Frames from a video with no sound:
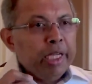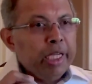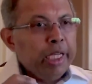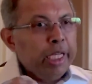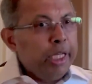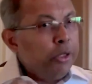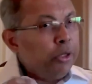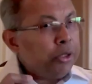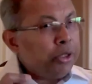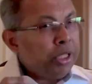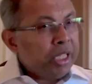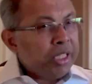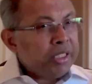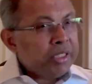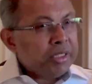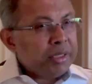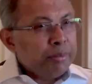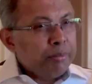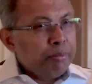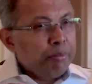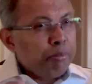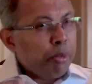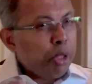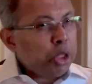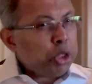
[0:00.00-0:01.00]
Leo
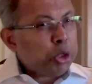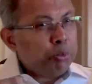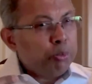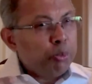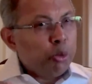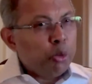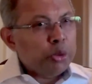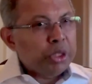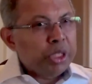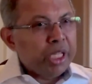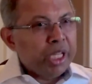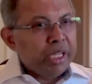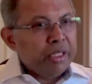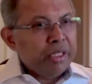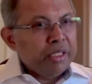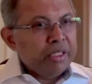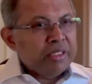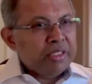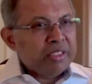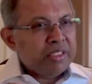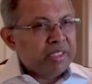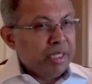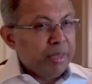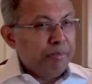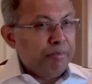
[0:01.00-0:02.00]
does much more than
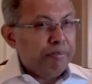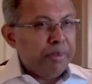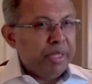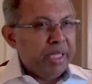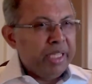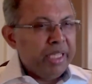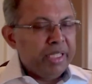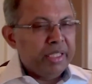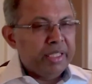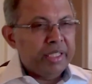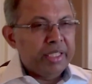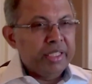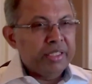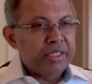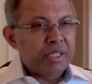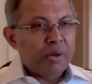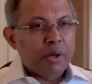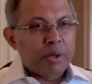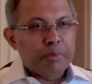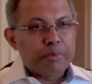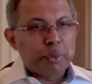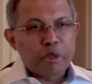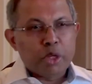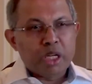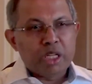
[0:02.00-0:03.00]
simply increase
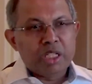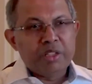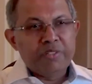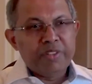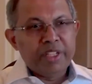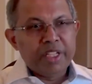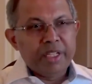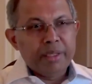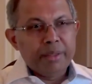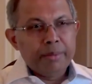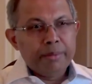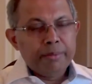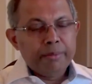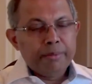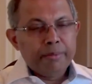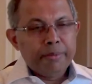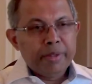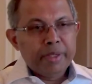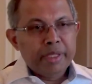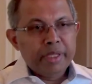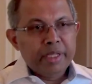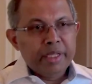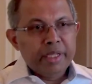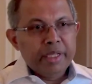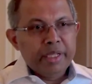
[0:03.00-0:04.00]
our productivity.
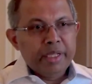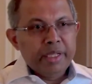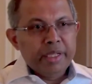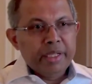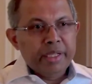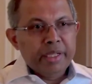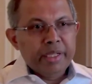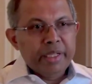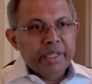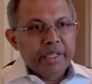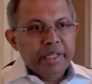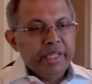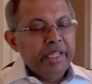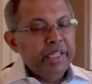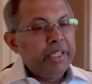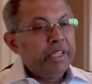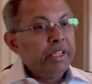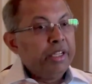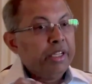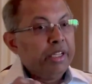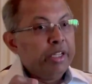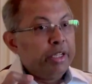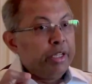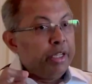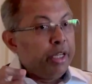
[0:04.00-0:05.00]
It
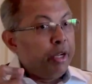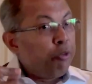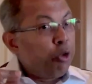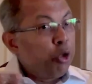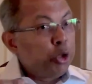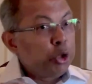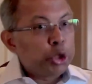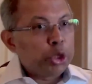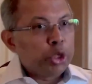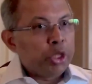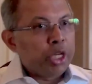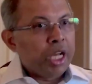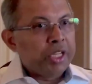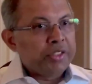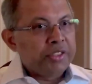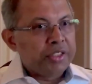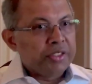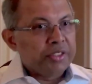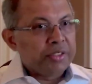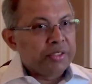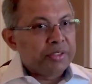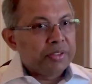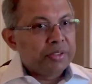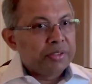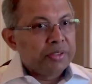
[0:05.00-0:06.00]

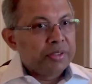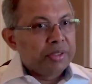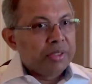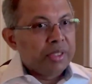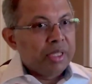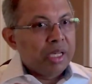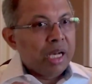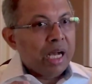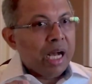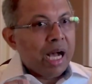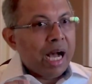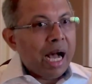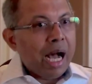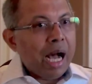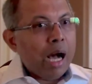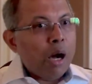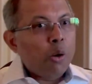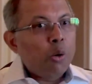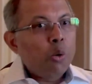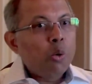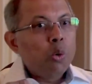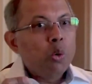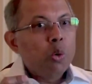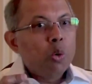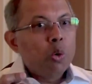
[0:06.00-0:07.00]
revolutionizes
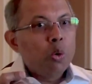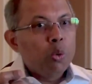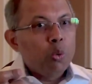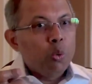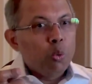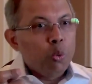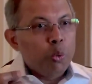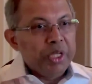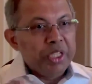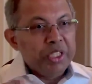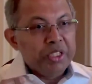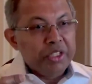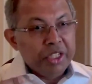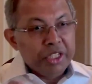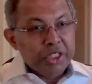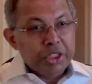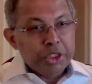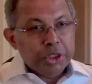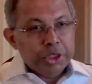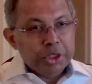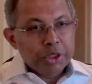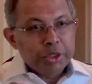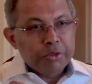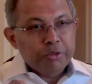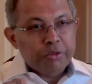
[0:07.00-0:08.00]
how we
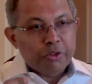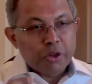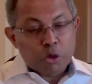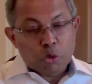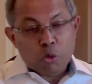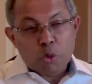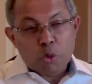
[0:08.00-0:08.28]
reach for